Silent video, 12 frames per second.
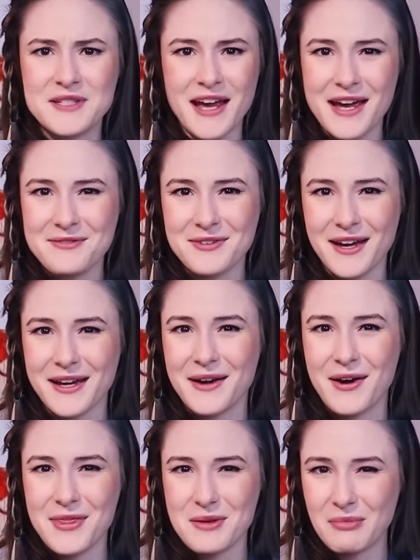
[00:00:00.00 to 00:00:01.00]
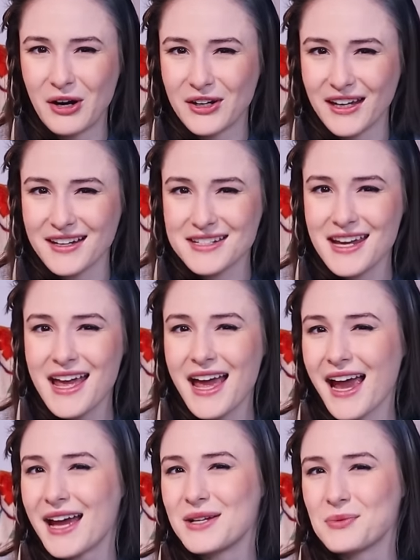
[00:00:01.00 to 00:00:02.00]
sci-fi on the market,
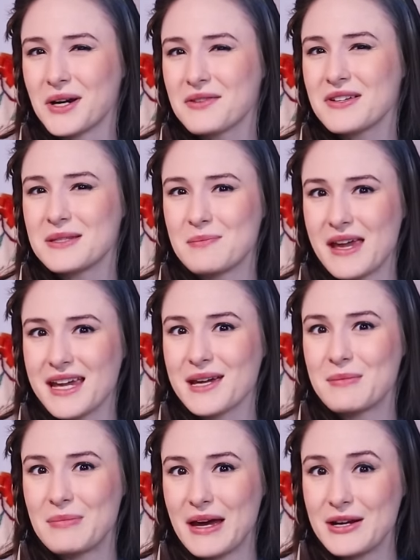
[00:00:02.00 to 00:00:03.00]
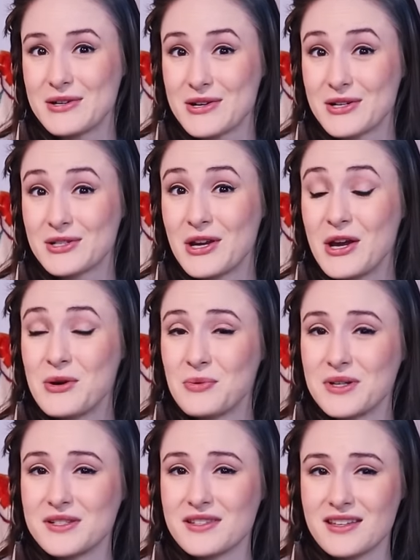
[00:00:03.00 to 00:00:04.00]
and one of its main competitors
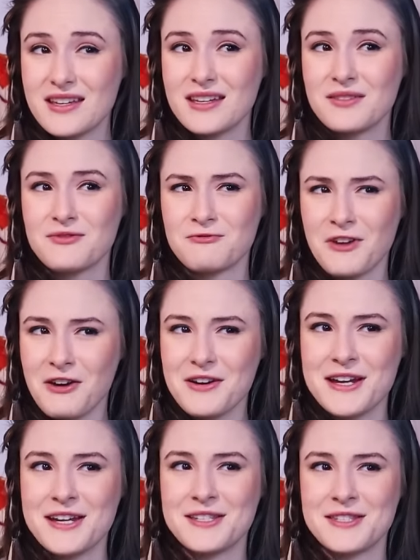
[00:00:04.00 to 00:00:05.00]
was the very